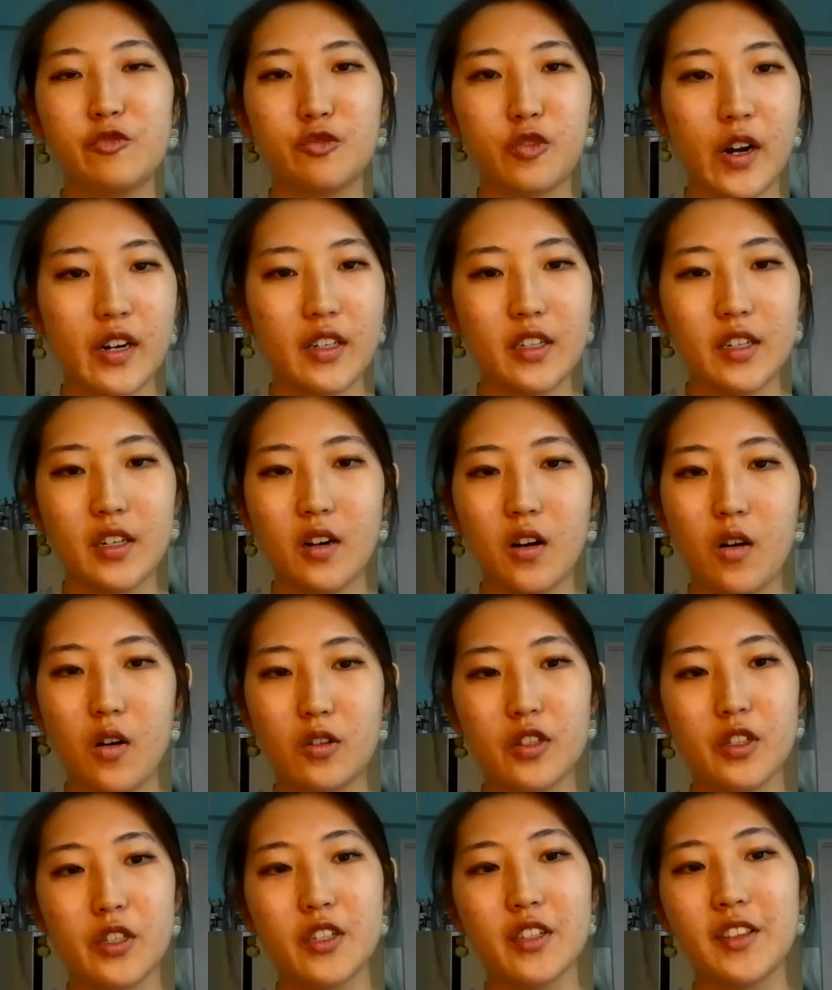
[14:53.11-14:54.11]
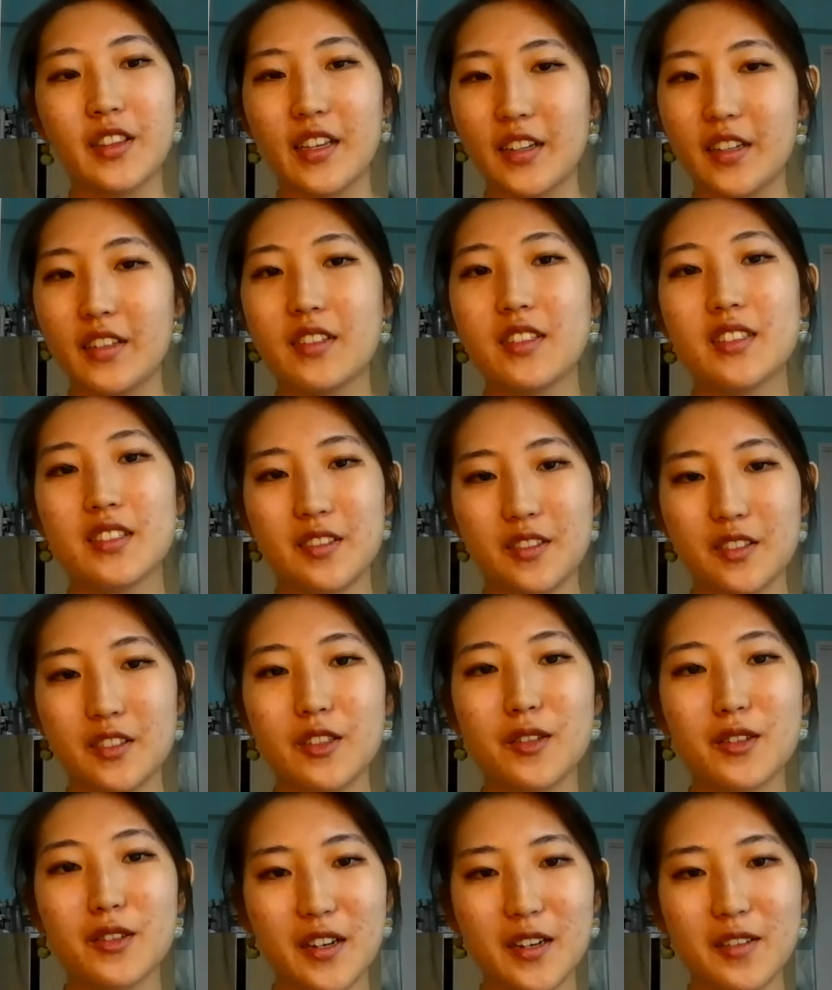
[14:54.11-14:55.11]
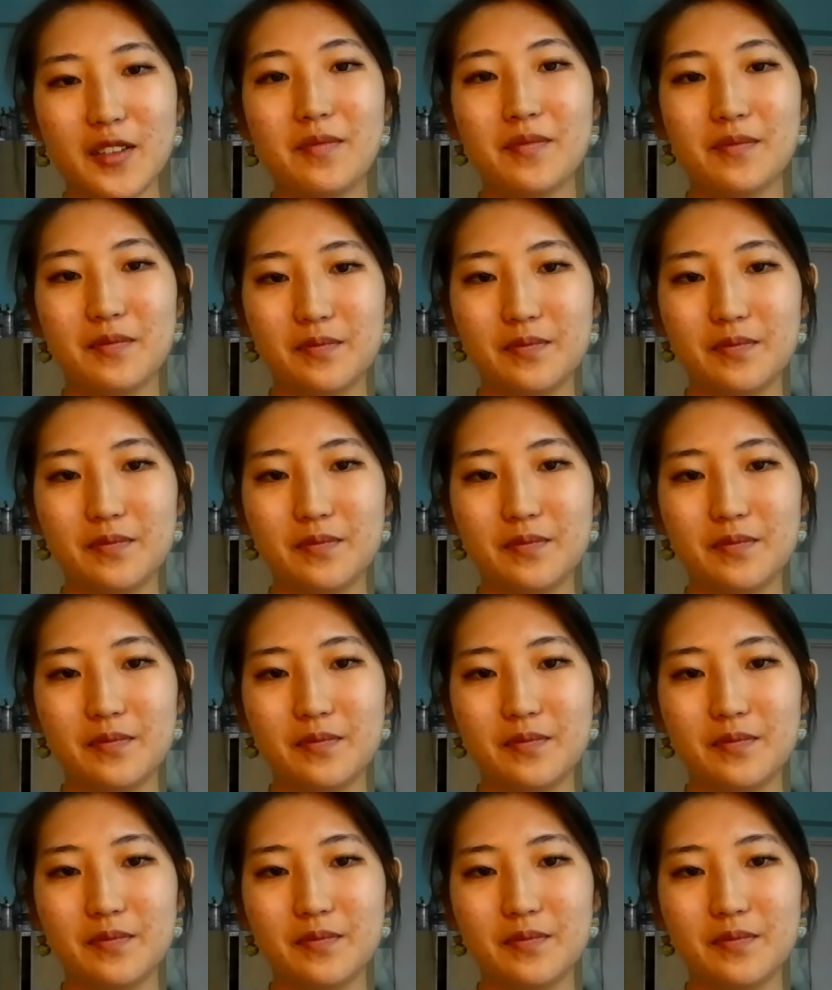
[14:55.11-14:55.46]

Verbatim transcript: render all your things. So yeah.